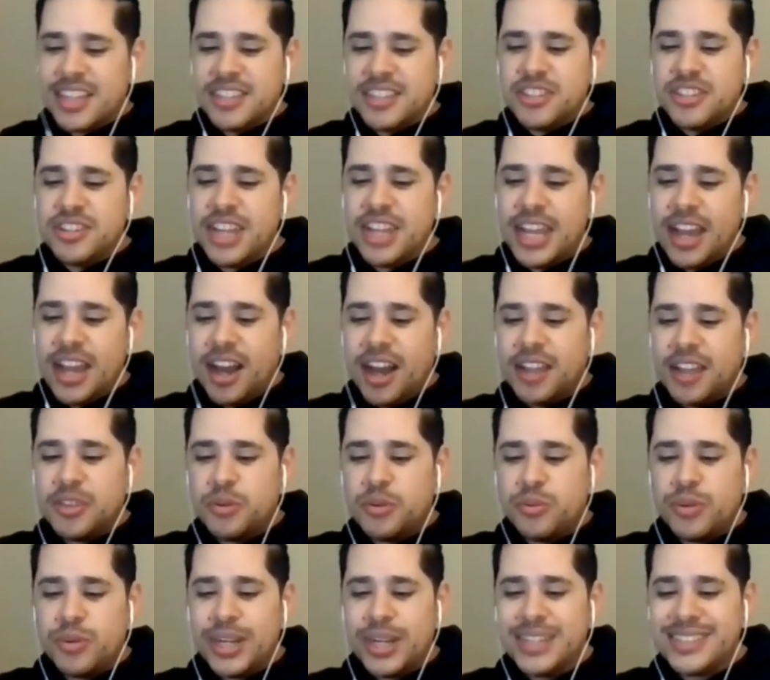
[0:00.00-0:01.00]
And today on
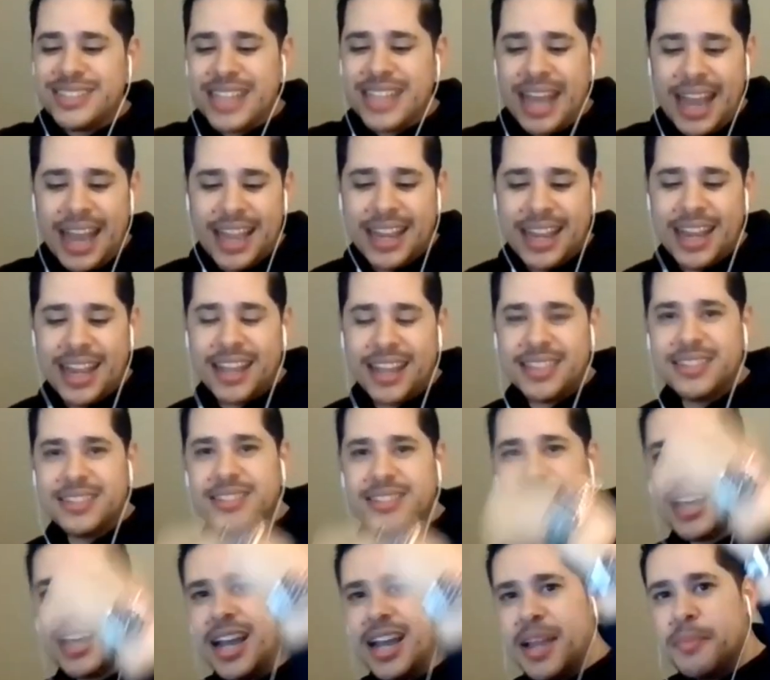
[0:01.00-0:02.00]
the wrist, I got the
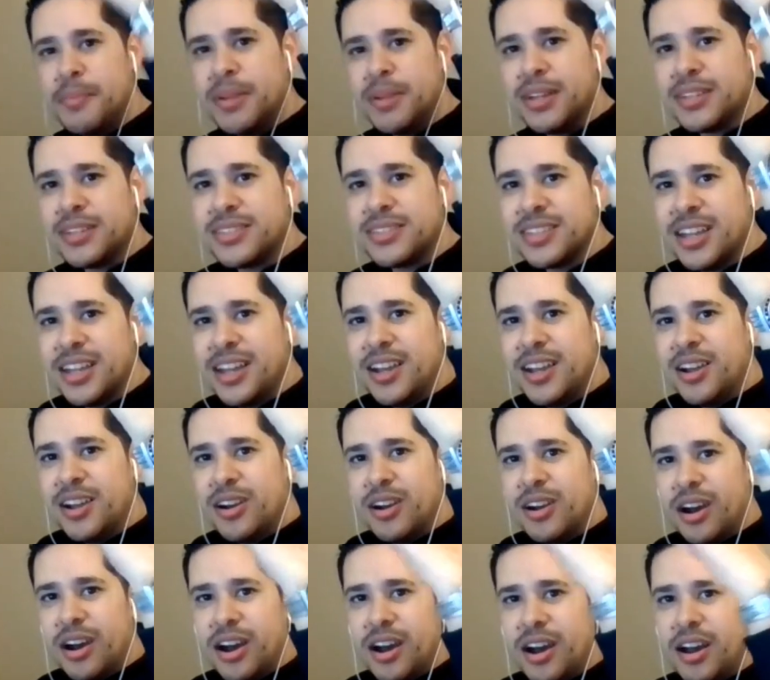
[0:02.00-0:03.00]
Timex
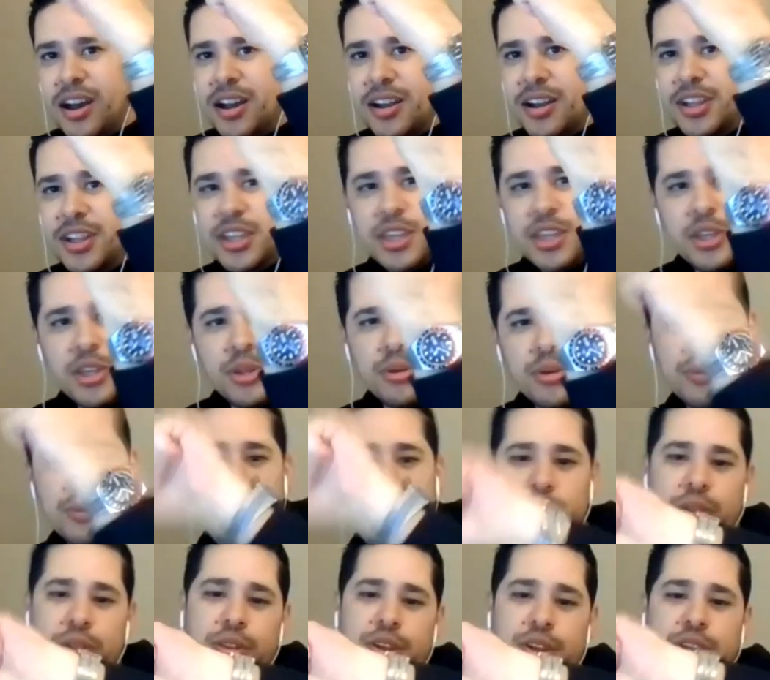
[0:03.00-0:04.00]

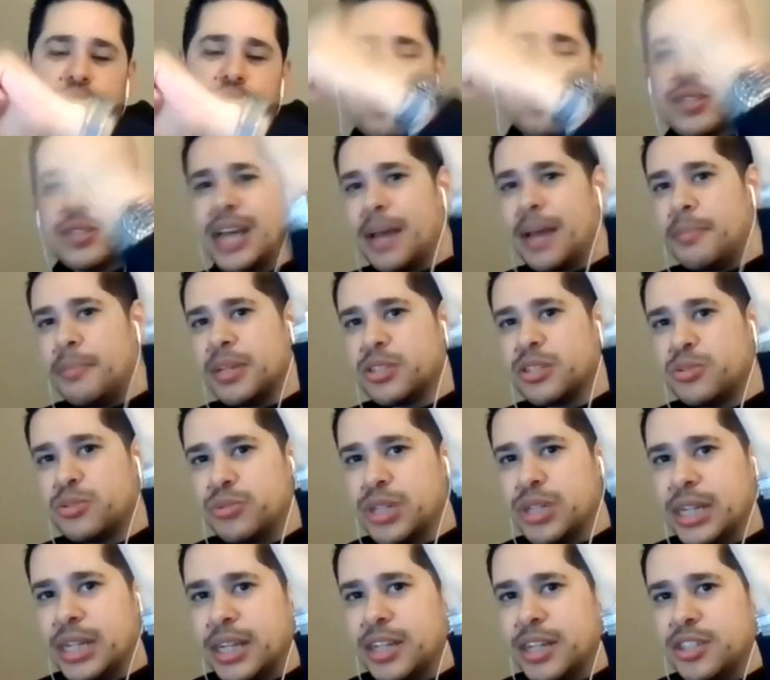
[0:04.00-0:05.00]
Q
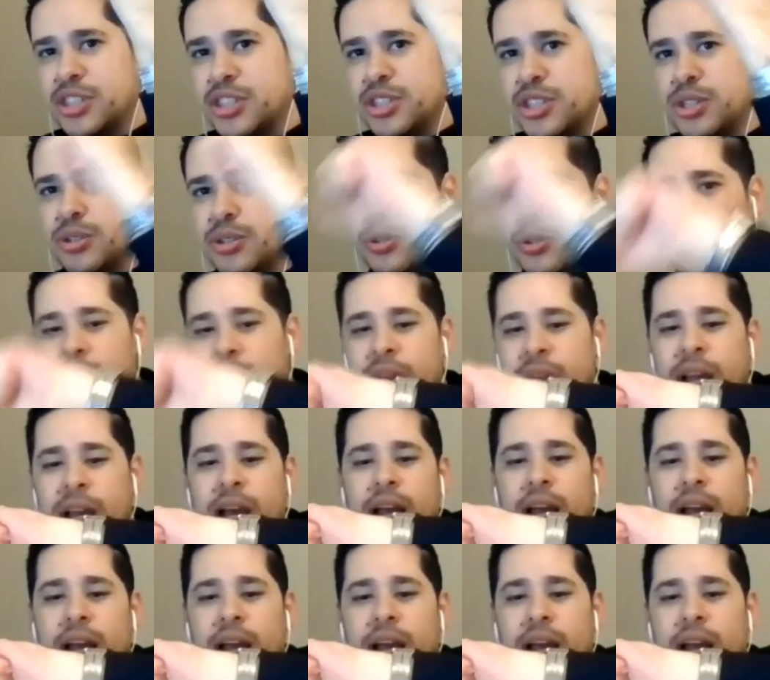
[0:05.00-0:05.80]
Timex reissue.